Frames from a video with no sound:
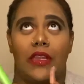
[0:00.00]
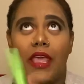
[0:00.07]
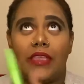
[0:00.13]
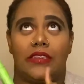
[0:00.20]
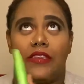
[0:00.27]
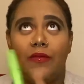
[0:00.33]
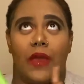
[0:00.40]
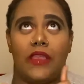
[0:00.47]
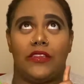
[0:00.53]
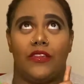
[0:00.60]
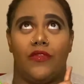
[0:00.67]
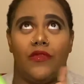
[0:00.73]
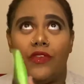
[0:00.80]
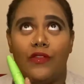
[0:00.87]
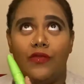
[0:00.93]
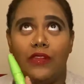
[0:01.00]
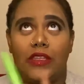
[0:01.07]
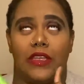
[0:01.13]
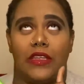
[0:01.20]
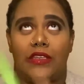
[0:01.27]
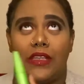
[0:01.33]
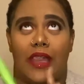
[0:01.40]
see myself using
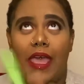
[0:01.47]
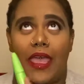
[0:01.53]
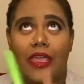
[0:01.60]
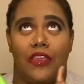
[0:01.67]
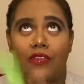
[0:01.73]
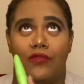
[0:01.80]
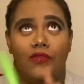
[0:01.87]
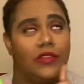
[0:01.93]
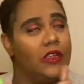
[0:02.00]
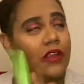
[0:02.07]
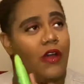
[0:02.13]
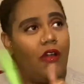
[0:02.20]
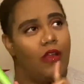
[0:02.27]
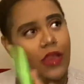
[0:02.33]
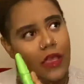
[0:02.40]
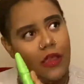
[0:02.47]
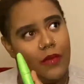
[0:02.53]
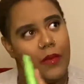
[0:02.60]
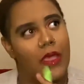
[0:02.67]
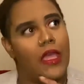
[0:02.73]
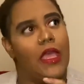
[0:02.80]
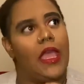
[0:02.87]
until I had used it all up
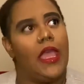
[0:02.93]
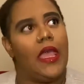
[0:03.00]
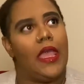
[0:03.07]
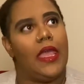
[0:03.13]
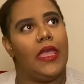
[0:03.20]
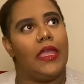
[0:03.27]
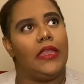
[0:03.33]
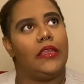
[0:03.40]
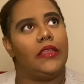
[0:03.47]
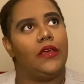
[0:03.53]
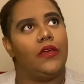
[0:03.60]
and